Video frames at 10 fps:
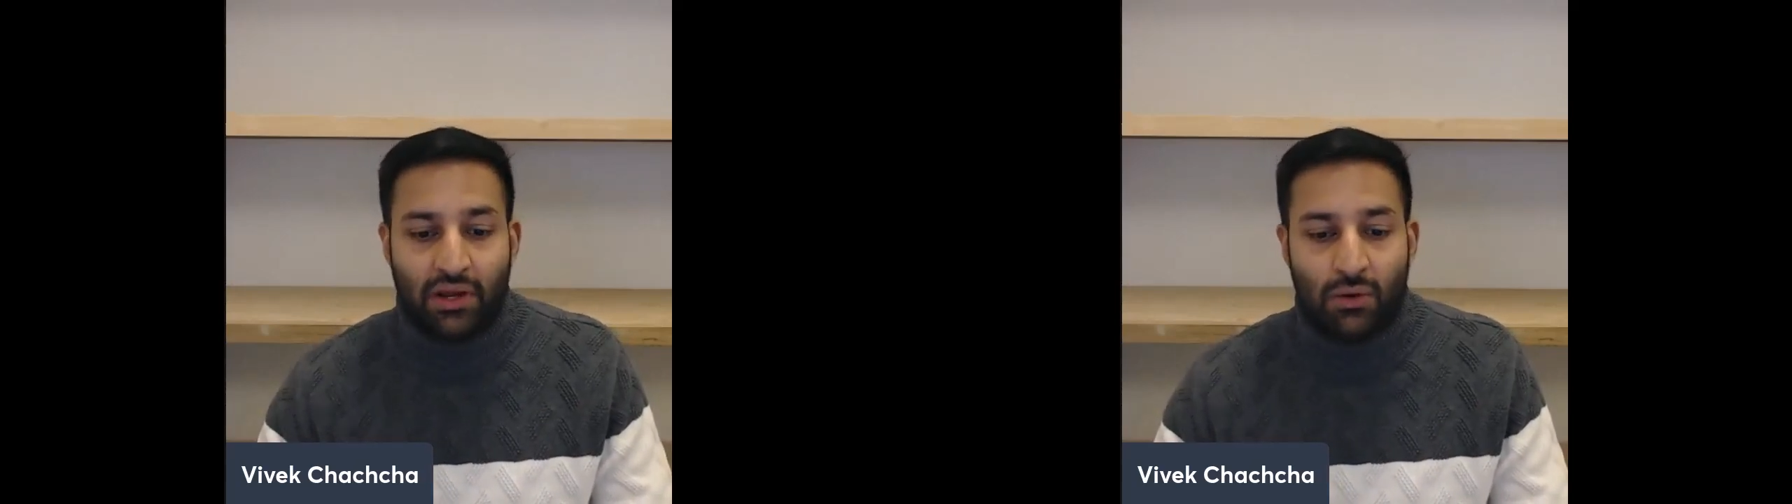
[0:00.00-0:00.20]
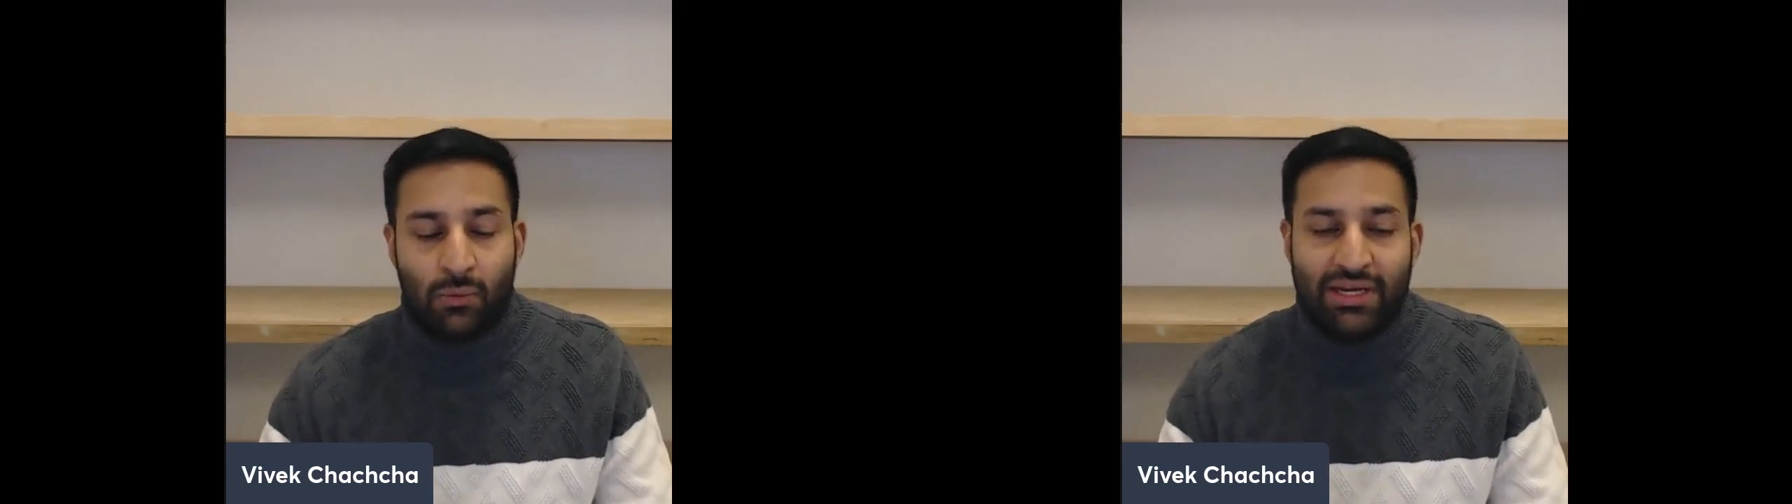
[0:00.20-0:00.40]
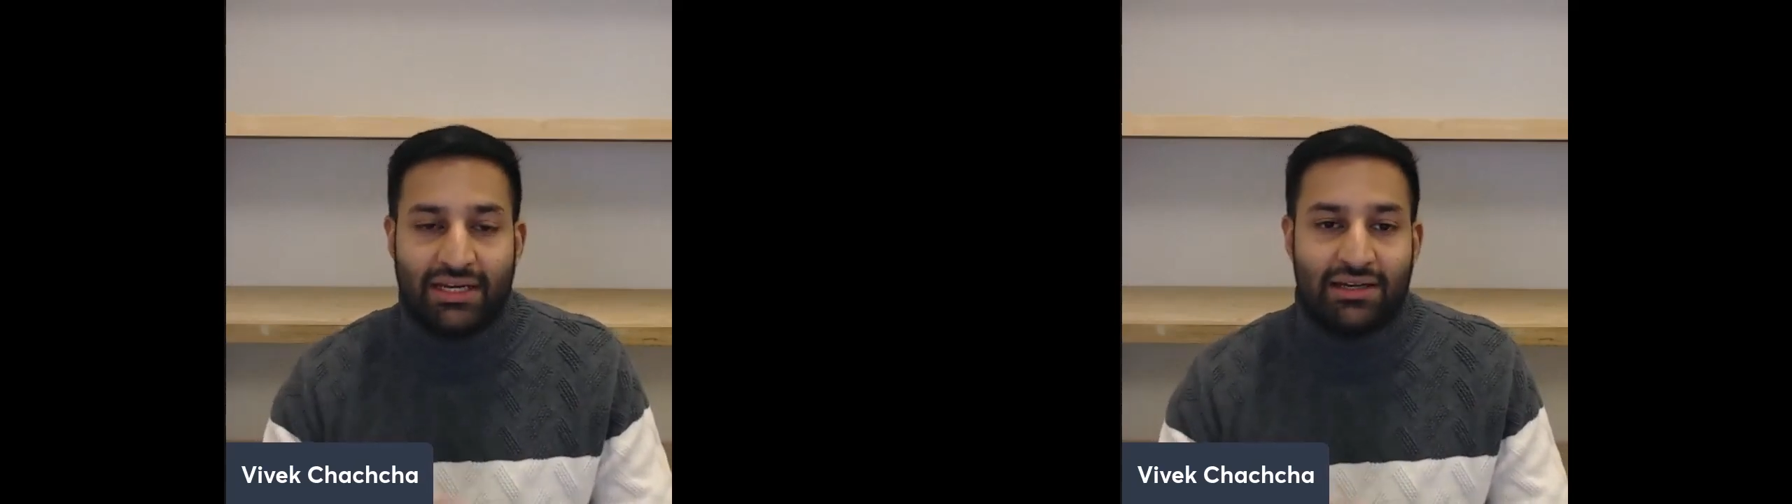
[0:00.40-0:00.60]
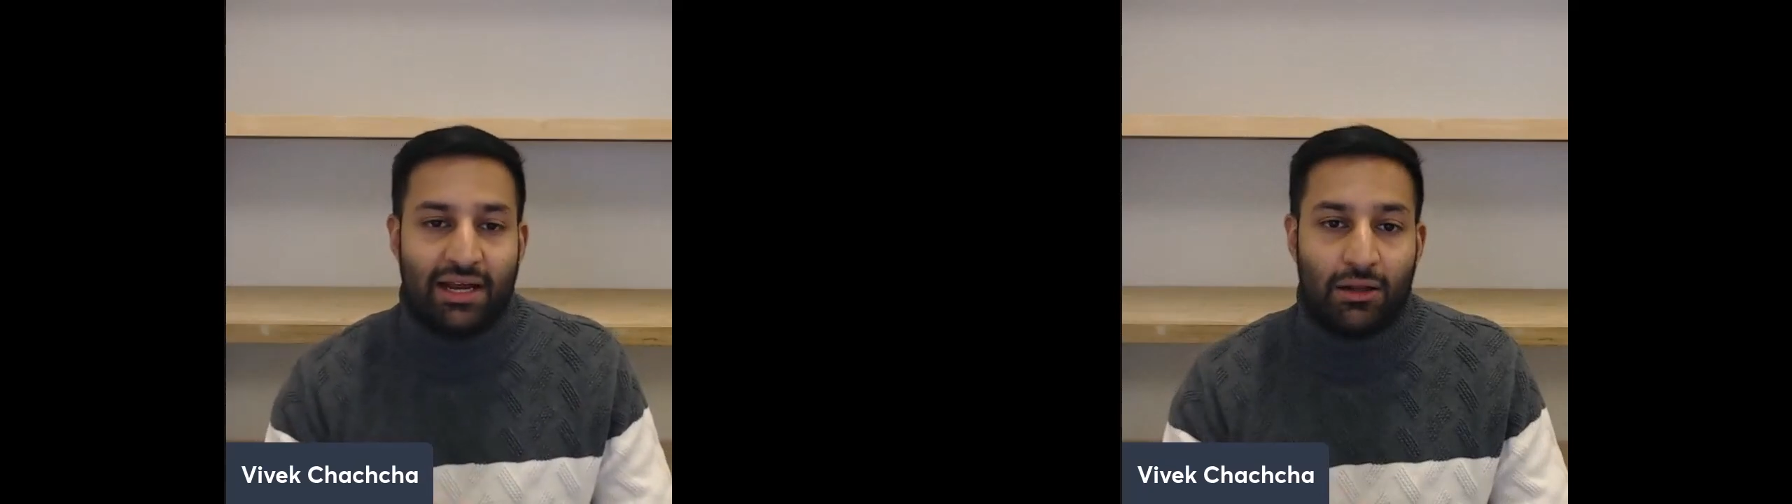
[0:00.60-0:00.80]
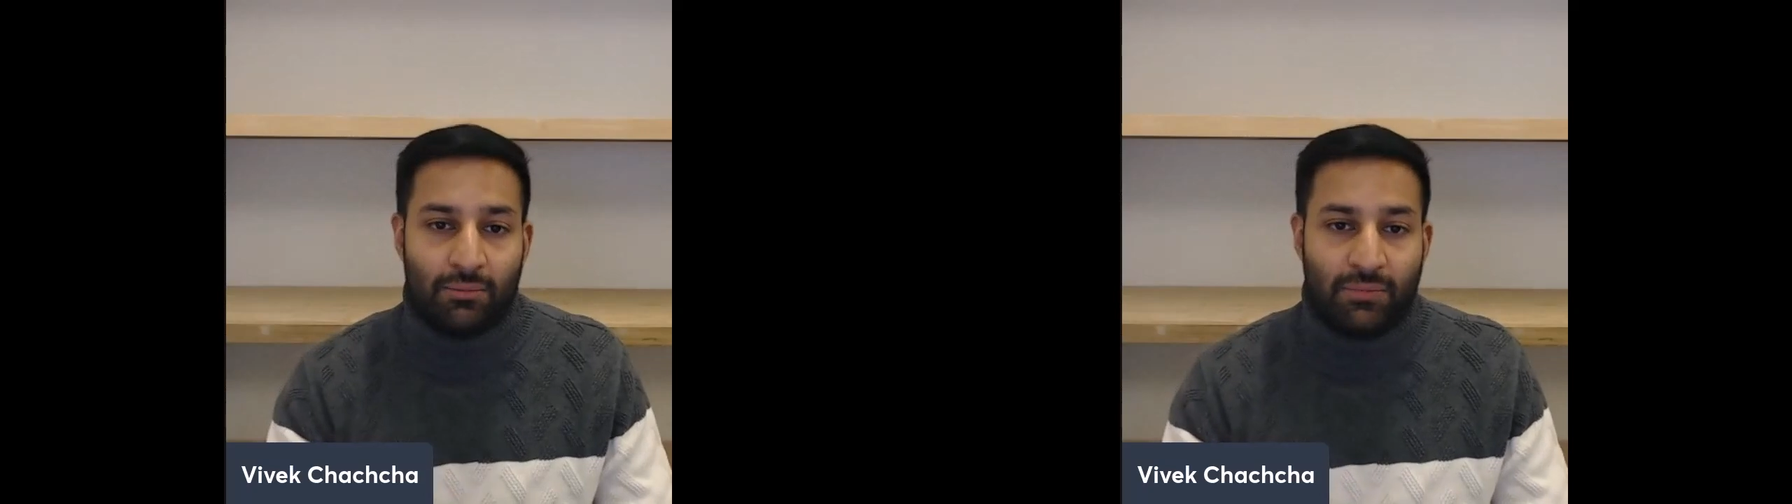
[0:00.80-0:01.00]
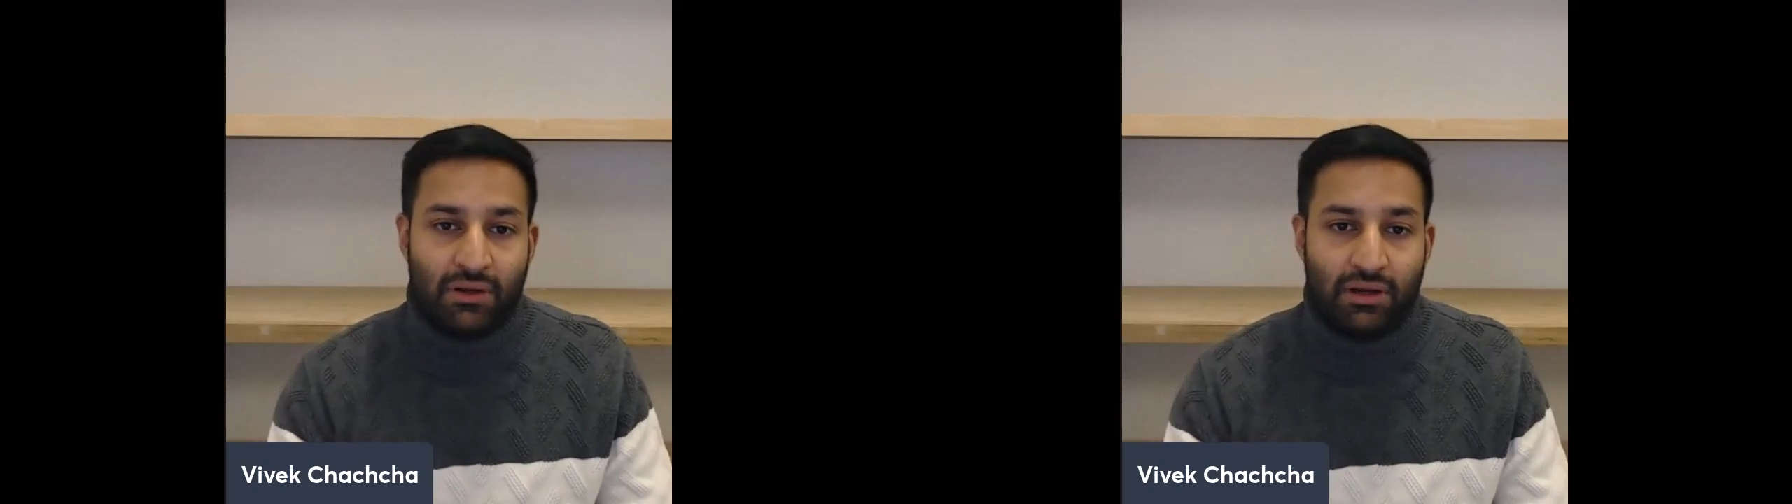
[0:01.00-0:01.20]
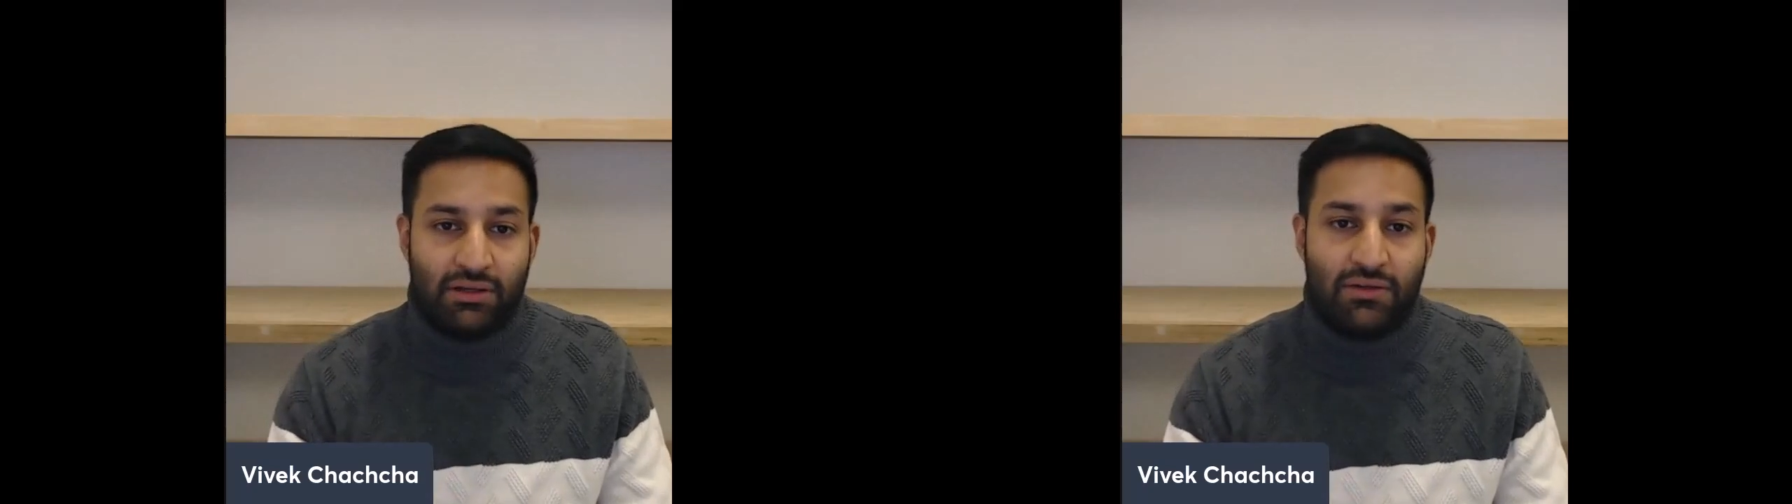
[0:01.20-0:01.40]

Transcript: we can help you